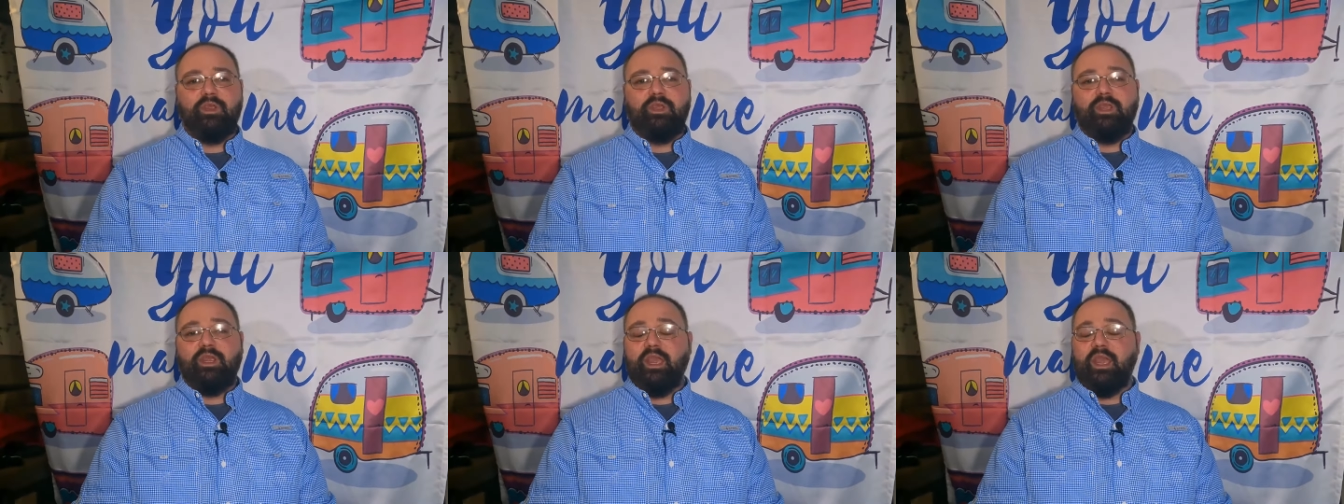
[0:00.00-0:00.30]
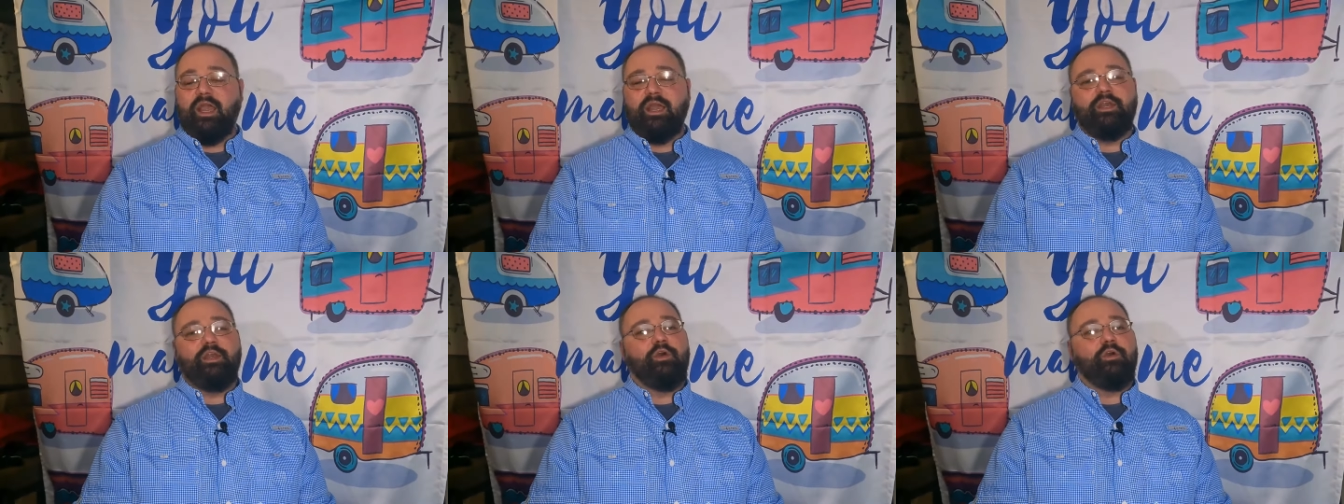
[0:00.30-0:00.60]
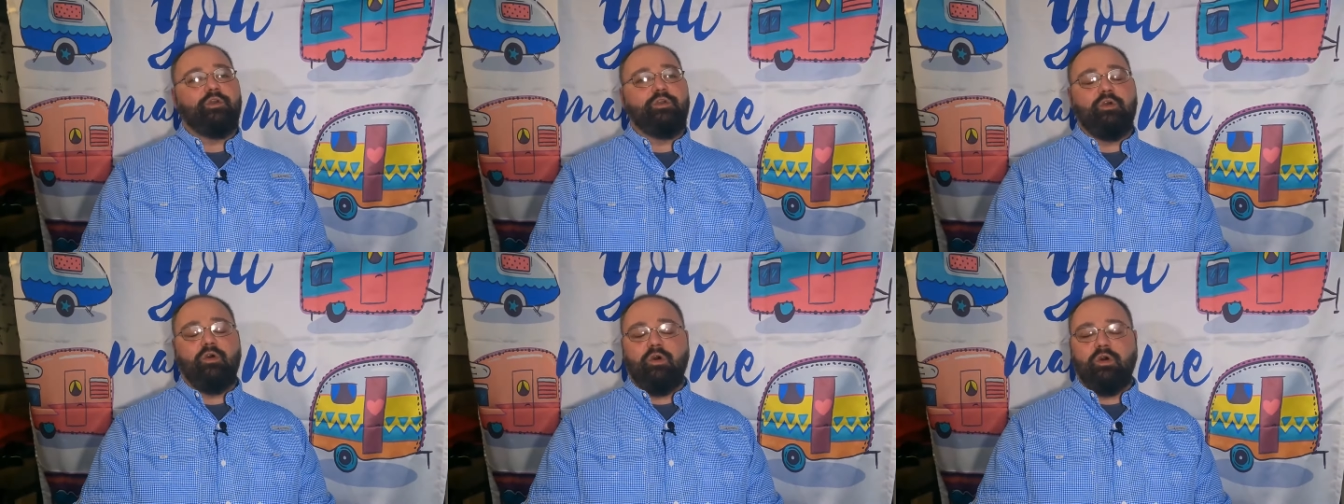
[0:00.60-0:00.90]
Okay, I
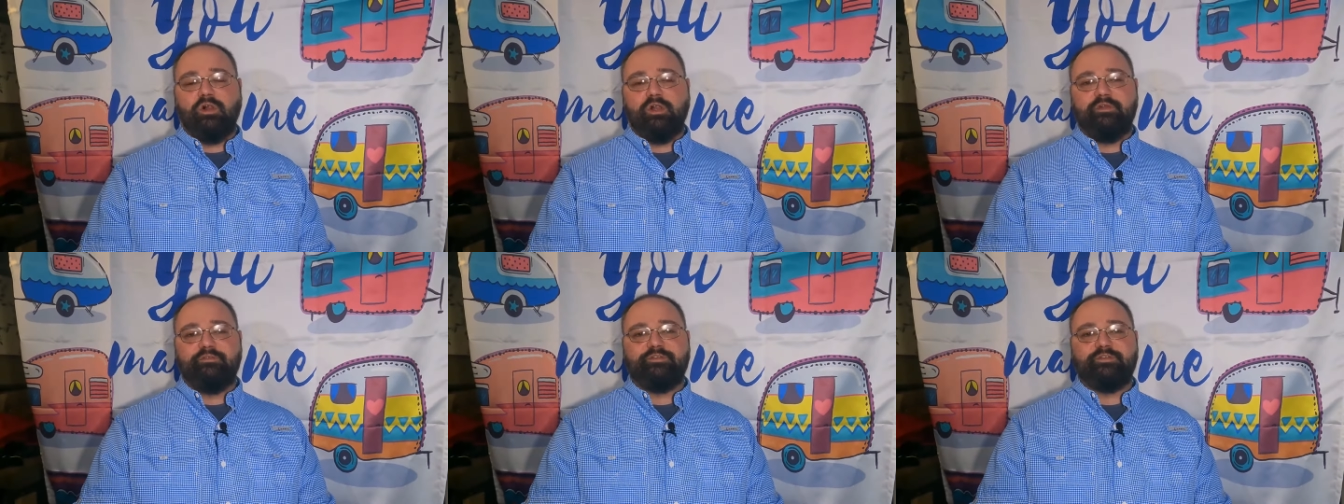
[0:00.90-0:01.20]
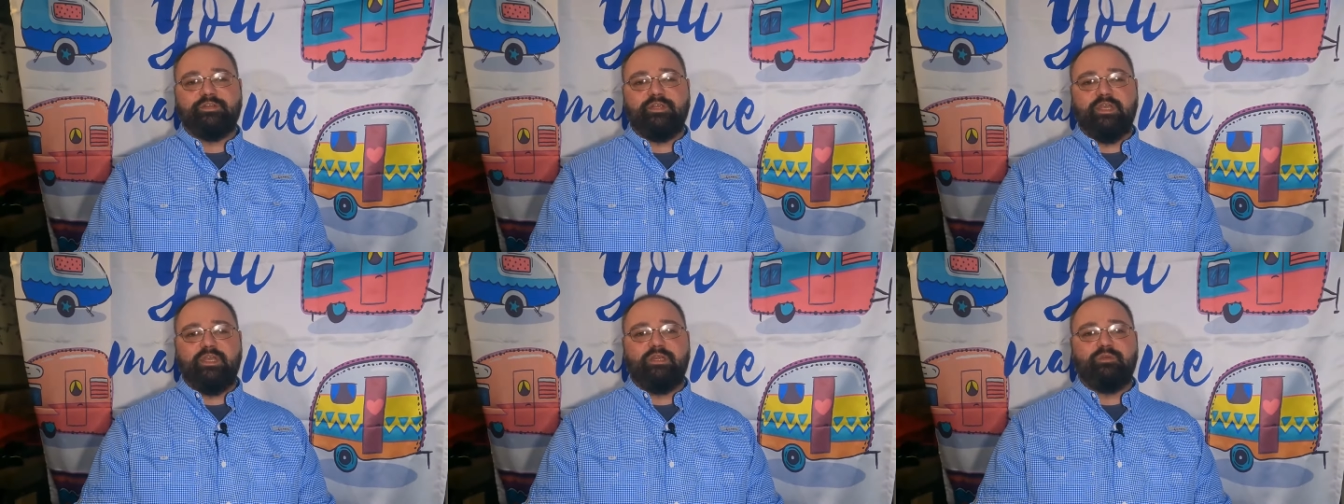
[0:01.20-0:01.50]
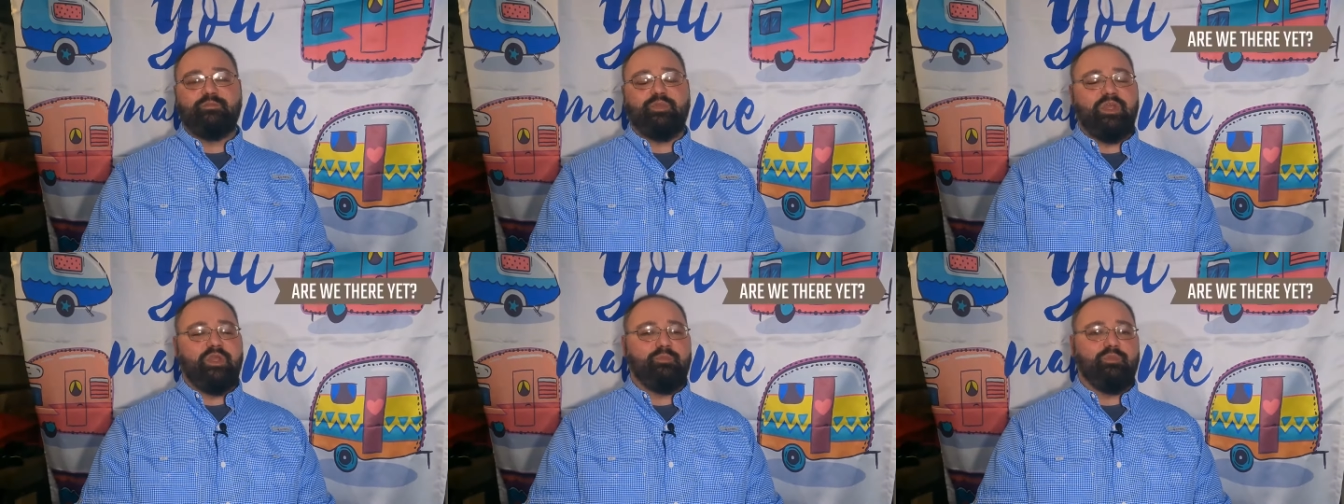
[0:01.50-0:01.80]
know you all have
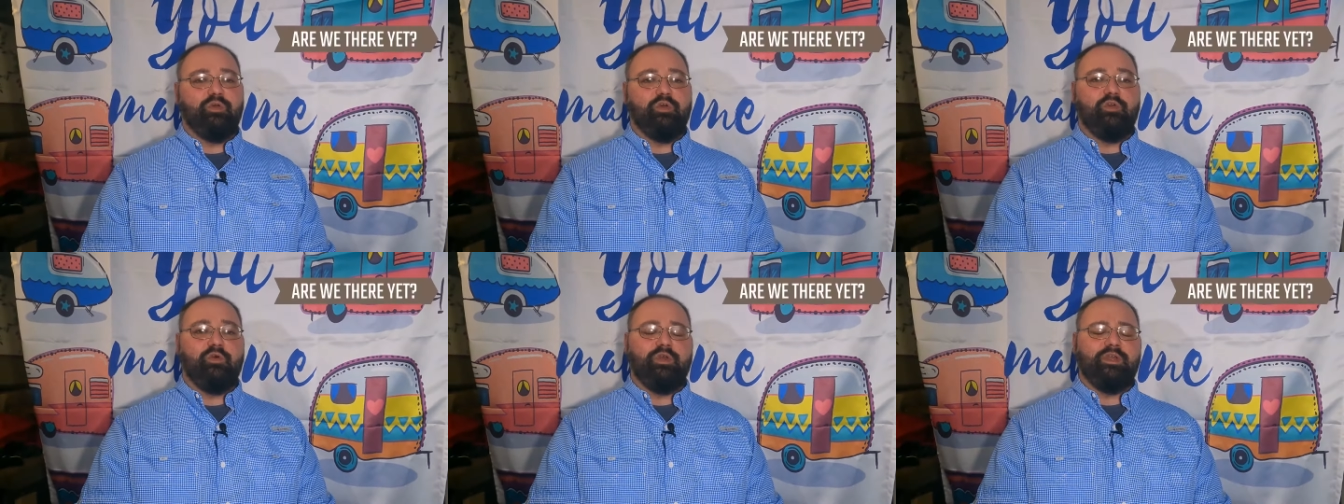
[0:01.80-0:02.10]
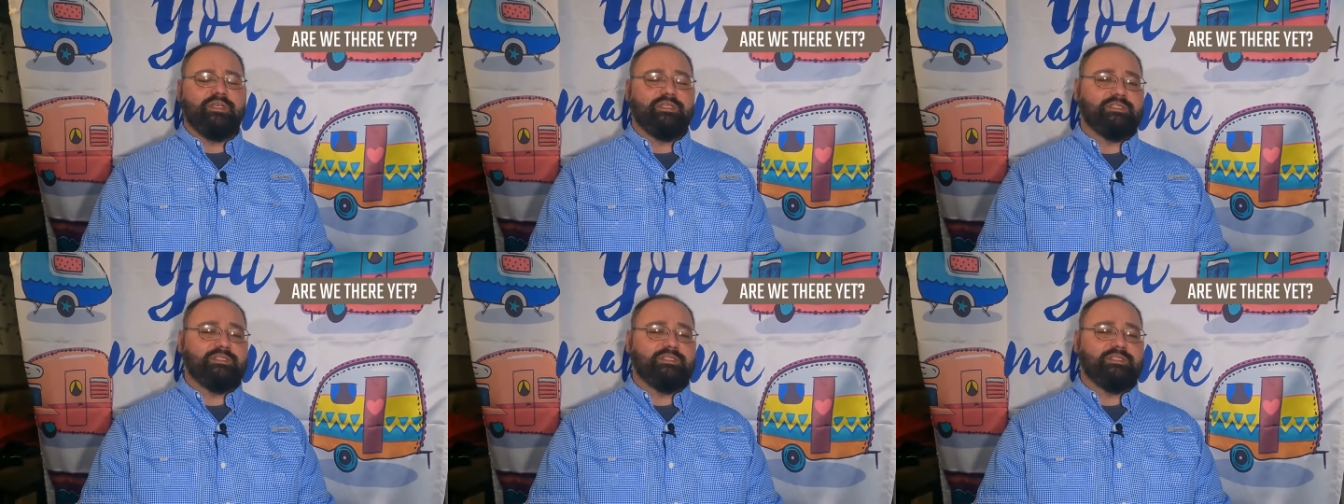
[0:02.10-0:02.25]
seen people going